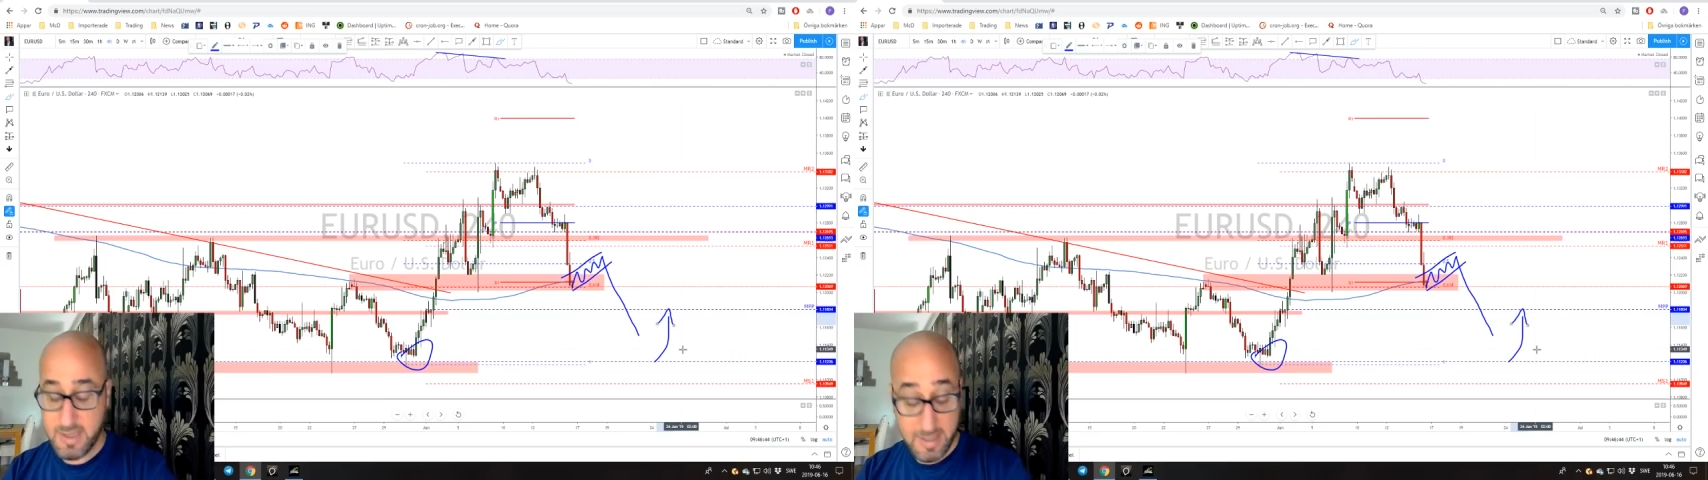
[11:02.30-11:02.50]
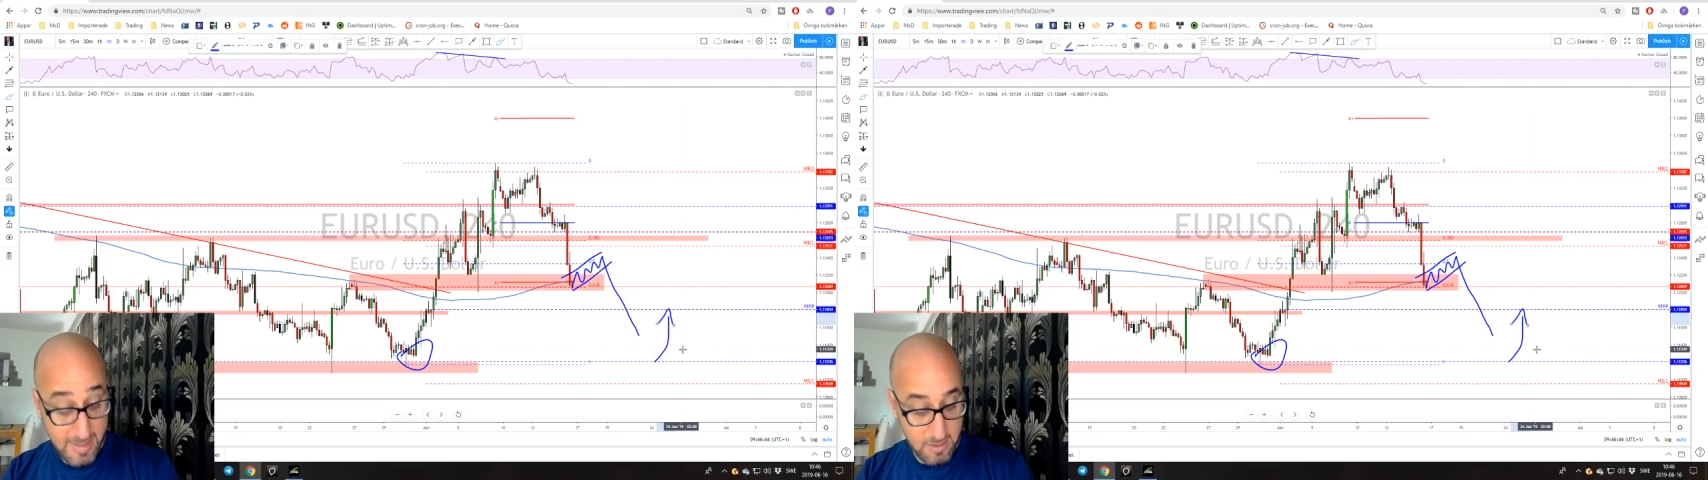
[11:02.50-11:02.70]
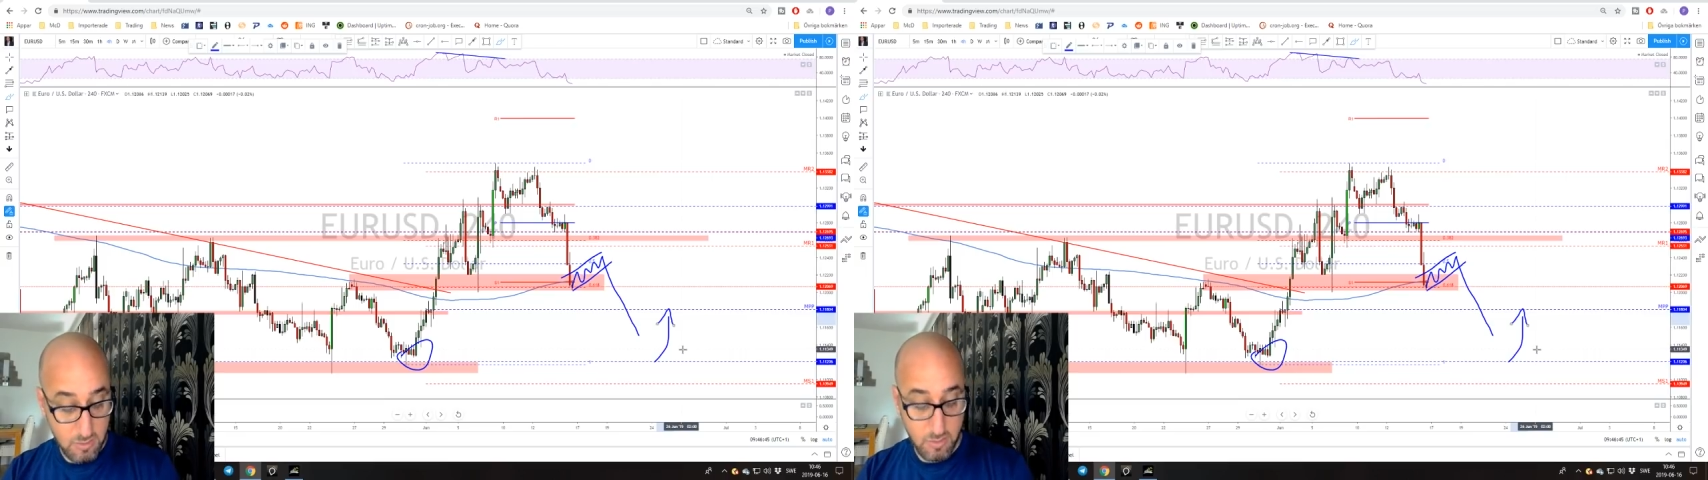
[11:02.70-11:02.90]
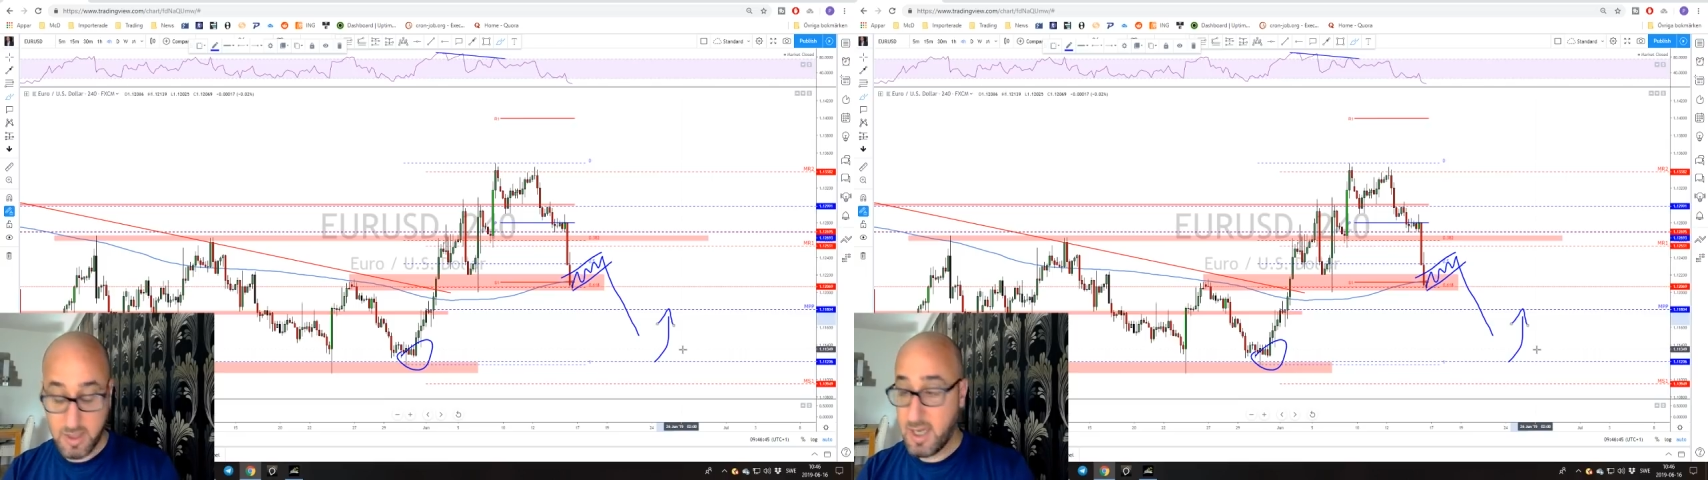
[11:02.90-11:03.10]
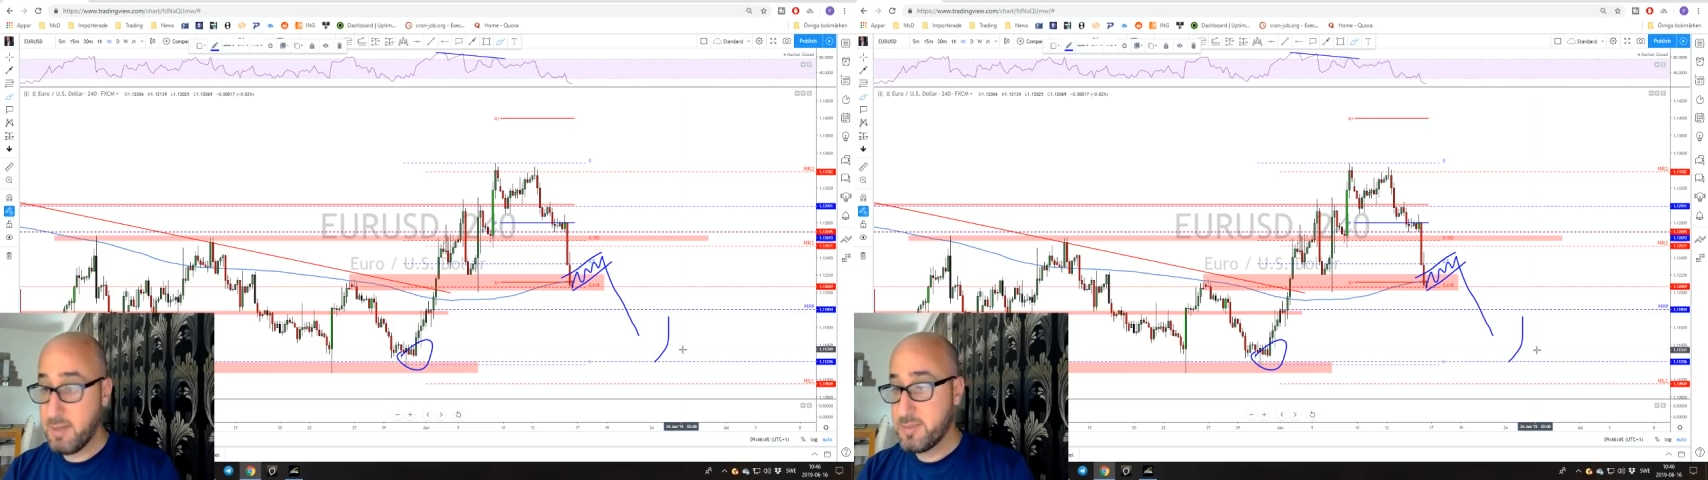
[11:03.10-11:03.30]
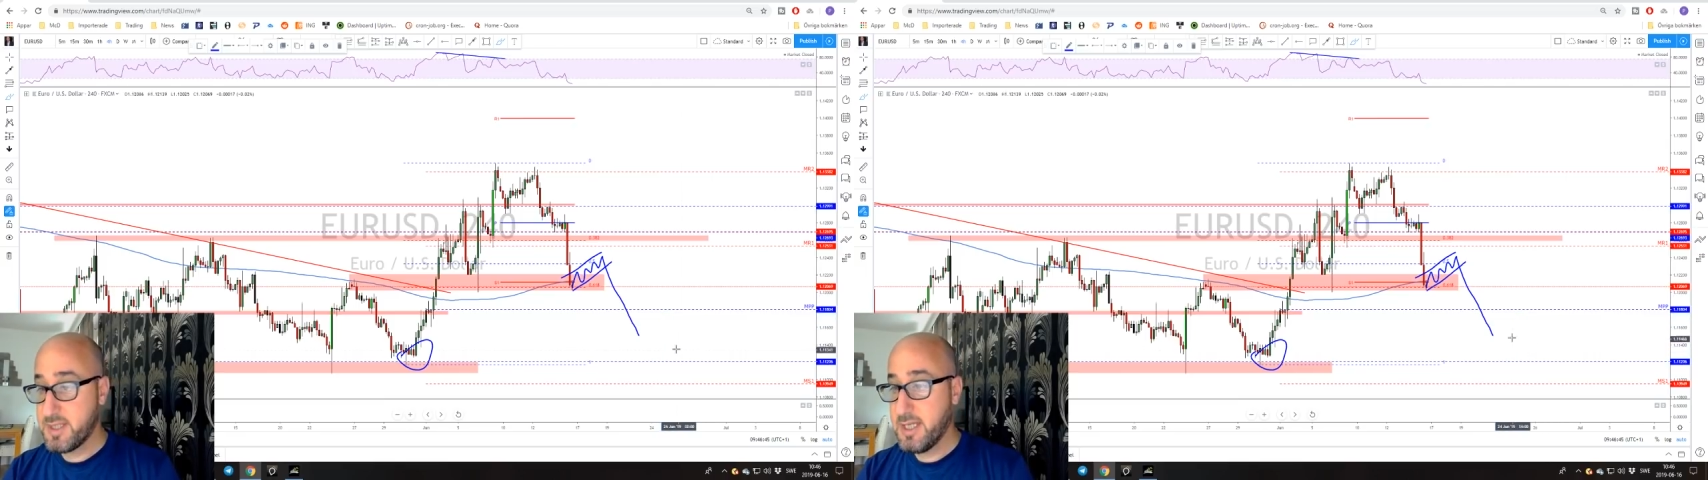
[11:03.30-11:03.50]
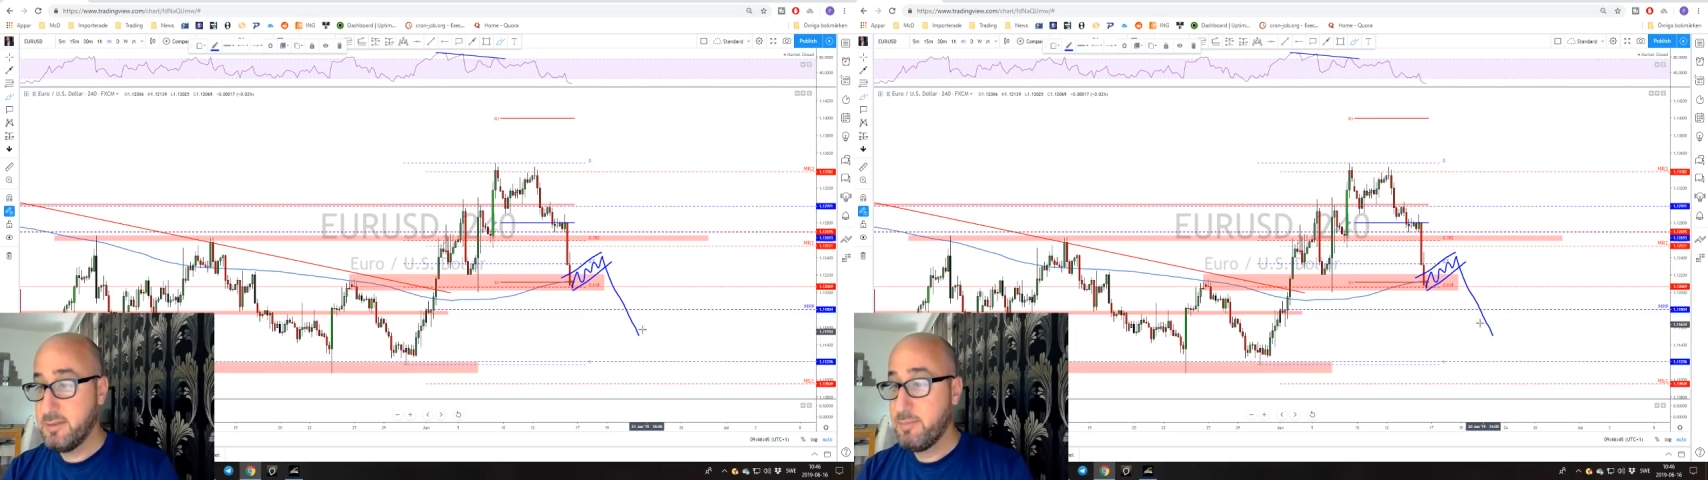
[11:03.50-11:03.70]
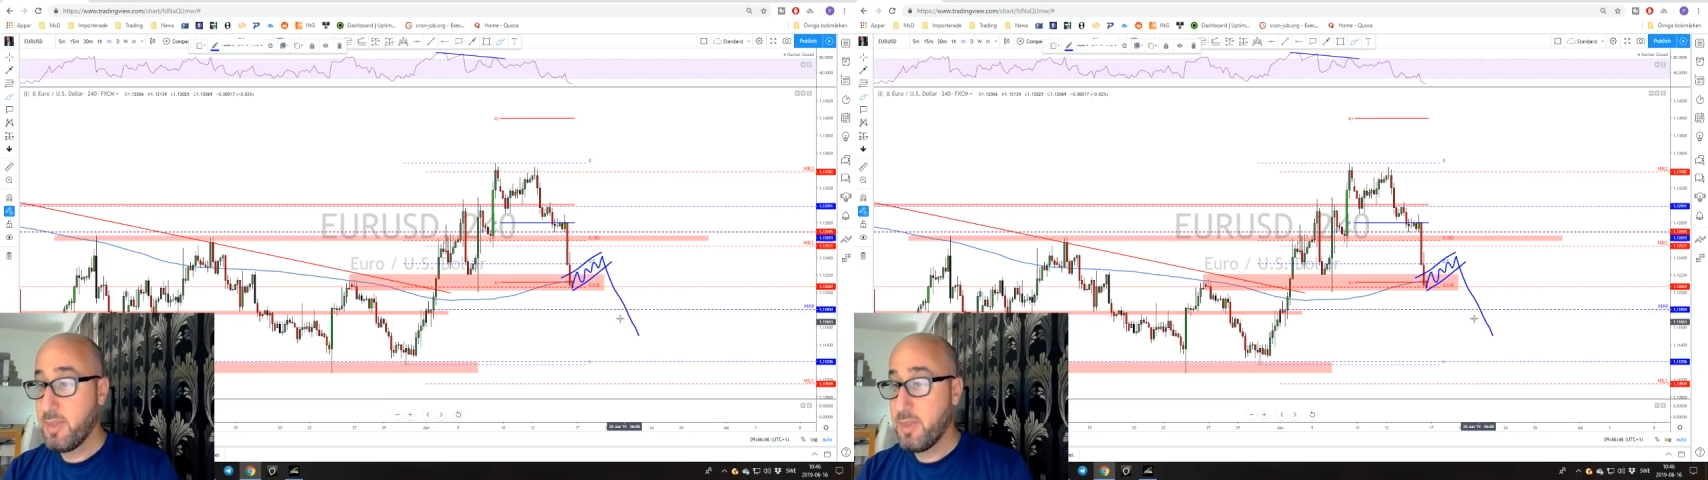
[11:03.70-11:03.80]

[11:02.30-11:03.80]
again to the upside